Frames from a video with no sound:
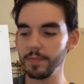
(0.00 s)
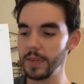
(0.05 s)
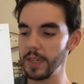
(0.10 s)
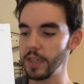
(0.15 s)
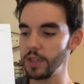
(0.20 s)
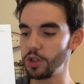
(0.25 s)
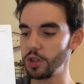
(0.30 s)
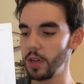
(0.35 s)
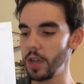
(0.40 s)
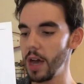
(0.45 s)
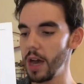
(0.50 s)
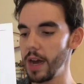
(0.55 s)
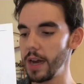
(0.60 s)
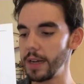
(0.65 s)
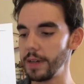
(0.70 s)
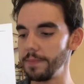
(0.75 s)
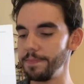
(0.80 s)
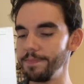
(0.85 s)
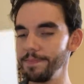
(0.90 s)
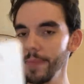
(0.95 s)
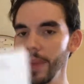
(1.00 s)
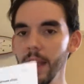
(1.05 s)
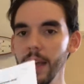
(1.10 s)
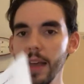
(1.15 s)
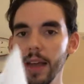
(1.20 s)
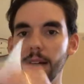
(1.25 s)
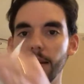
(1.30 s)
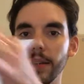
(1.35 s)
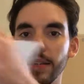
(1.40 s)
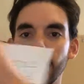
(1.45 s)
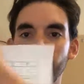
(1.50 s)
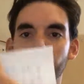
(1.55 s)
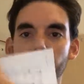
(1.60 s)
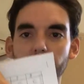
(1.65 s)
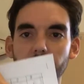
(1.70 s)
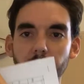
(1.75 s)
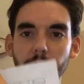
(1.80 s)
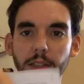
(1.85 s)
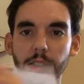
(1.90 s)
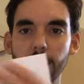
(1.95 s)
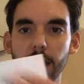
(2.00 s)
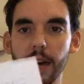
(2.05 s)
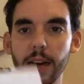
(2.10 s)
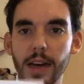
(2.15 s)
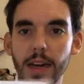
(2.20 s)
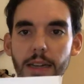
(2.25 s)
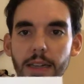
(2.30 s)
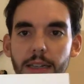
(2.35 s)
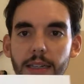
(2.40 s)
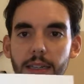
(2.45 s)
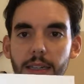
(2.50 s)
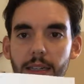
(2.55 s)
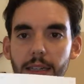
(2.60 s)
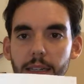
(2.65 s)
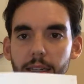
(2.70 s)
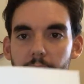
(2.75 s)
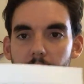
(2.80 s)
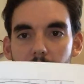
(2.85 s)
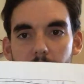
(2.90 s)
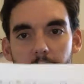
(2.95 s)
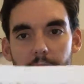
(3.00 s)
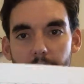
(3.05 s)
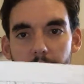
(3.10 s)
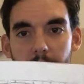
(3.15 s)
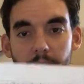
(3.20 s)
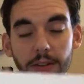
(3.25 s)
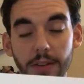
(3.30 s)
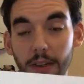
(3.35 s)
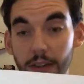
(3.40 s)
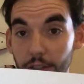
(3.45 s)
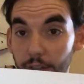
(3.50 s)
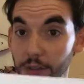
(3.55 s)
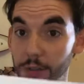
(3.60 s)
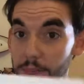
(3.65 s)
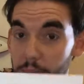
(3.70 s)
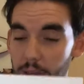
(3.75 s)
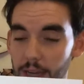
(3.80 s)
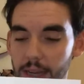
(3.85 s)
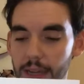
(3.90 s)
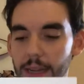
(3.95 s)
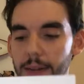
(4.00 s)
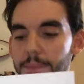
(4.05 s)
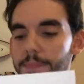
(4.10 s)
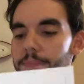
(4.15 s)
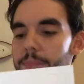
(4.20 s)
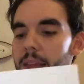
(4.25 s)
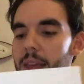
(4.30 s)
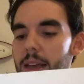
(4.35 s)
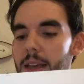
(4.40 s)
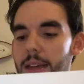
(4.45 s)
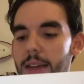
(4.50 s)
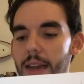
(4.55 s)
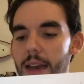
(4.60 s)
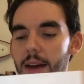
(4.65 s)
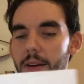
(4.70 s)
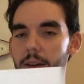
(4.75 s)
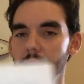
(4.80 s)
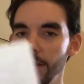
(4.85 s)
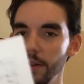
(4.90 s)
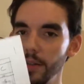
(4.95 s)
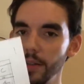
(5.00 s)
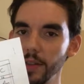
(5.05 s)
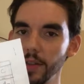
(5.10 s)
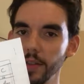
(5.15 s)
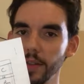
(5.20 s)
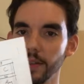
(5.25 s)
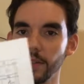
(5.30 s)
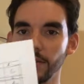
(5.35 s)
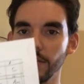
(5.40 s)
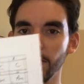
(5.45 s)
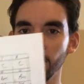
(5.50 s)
each line. On the other side is how you actually play it. Now, I know this looks a